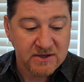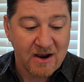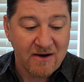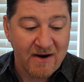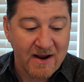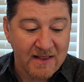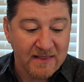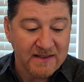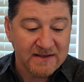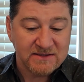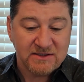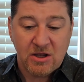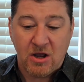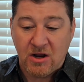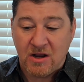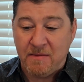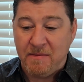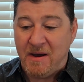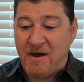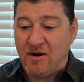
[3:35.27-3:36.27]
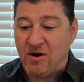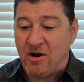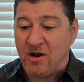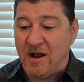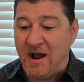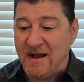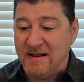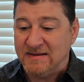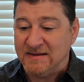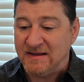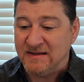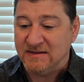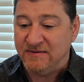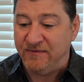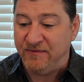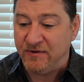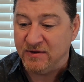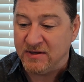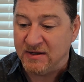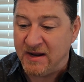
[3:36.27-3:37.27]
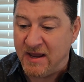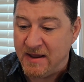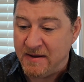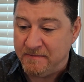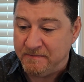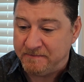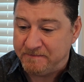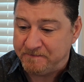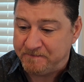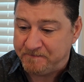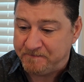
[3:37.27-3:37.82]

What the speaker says: All right, let's talk about our content for today.